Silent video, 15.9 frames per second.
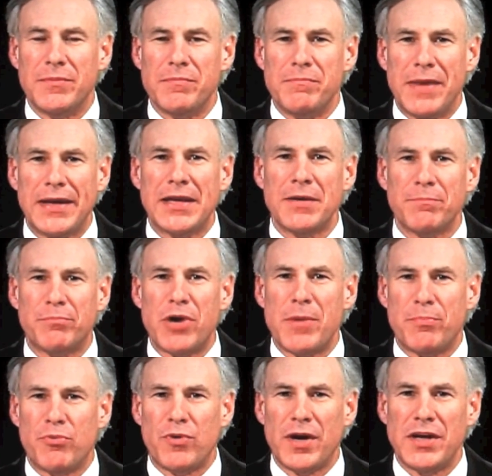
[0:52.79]
making
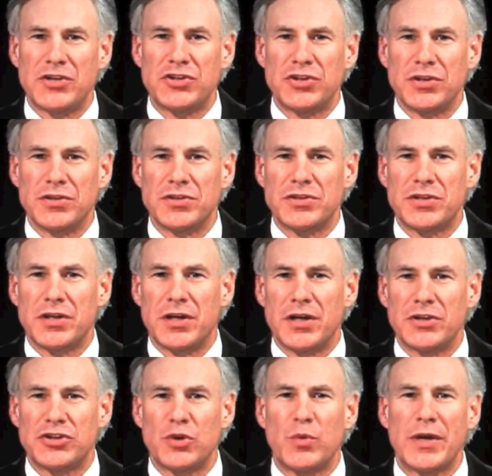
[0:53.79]
preparations
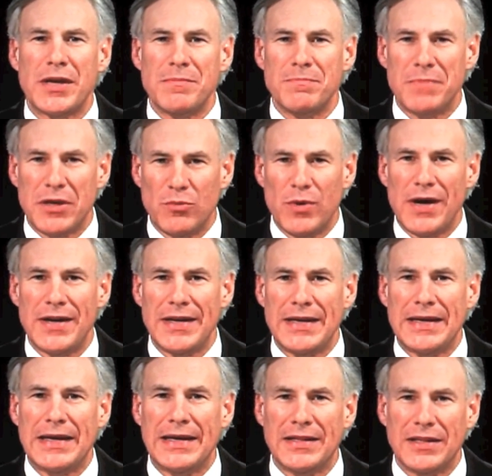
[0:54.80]
so we can be
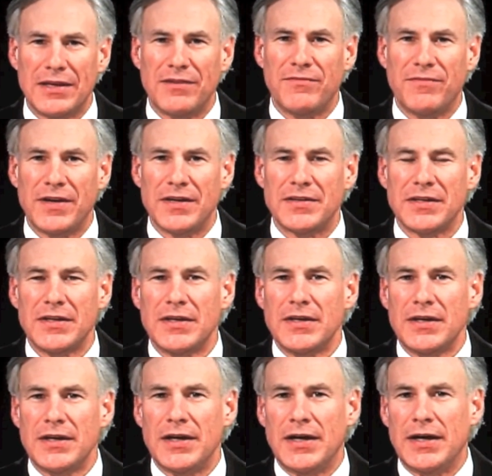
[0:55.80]
ready in the event
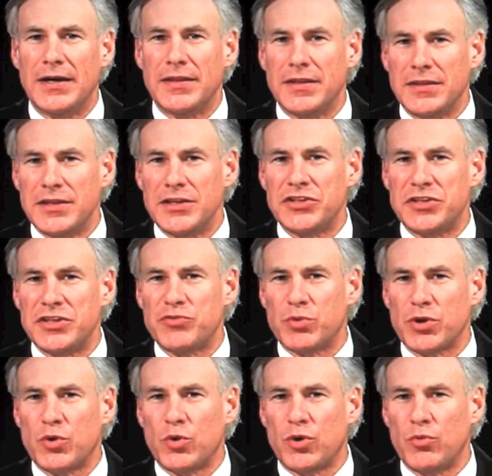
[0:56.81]
that this
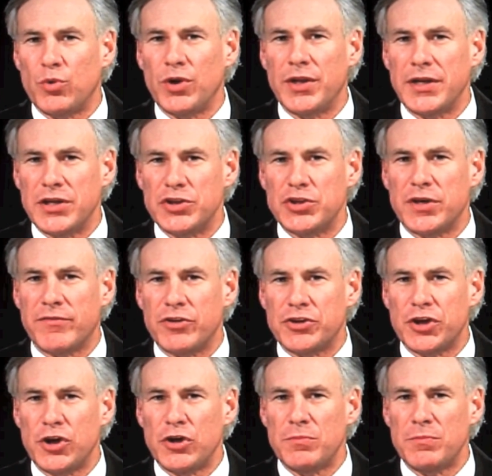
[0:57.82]
district court ruling is
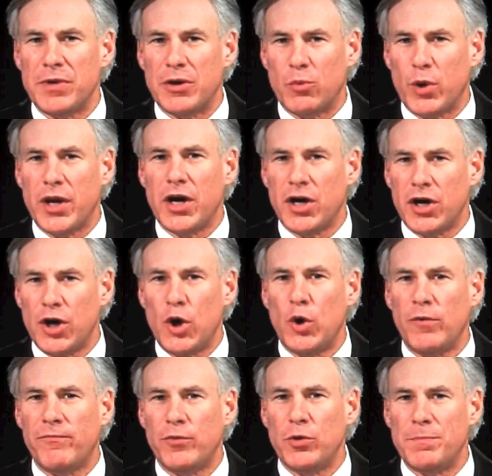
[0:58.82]
overturned. But we are
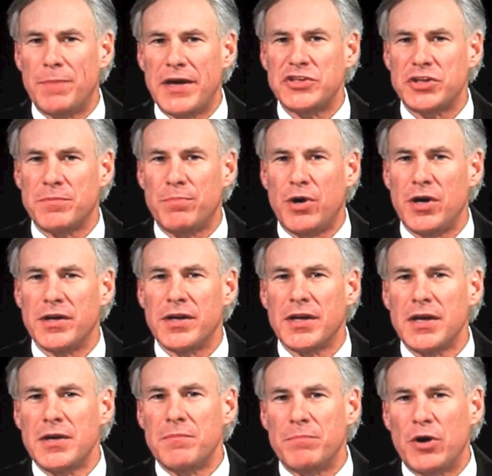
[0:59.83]
hopeful, based upon
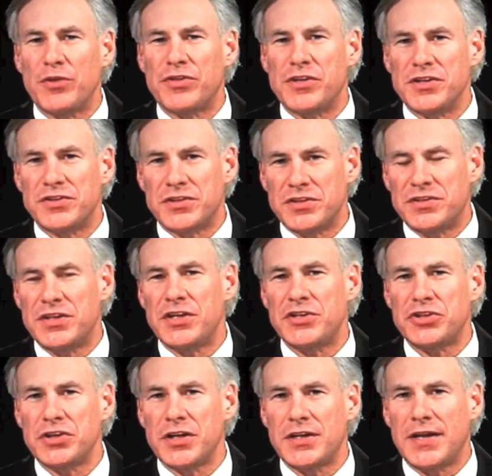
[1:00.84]
both this
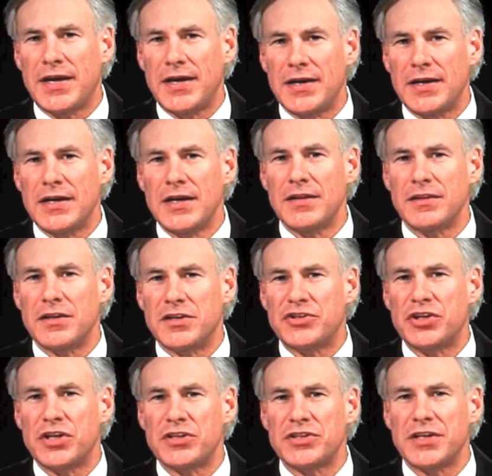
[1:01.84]
decision today, the
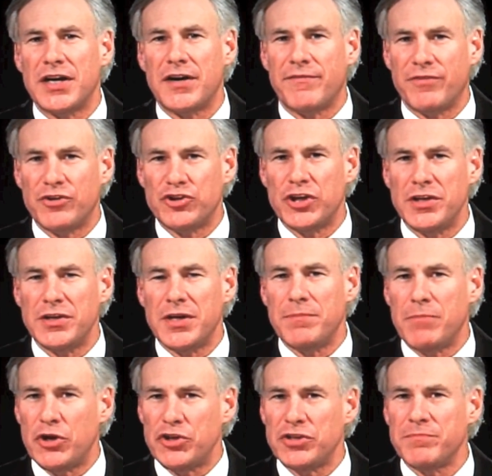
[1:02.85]
decision out of Virginia,
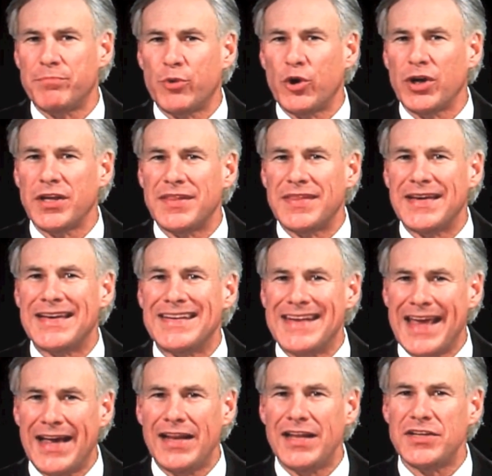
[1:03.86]
and most importantly, the
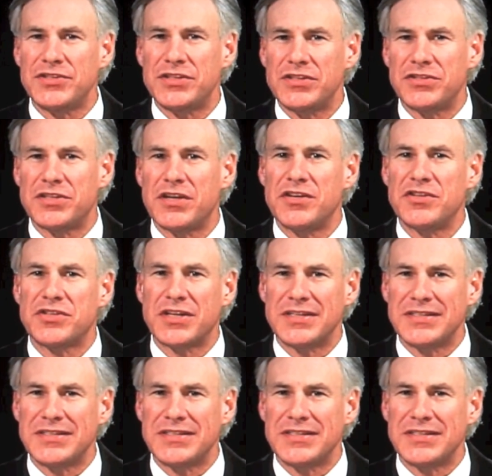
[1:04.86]
analysis that is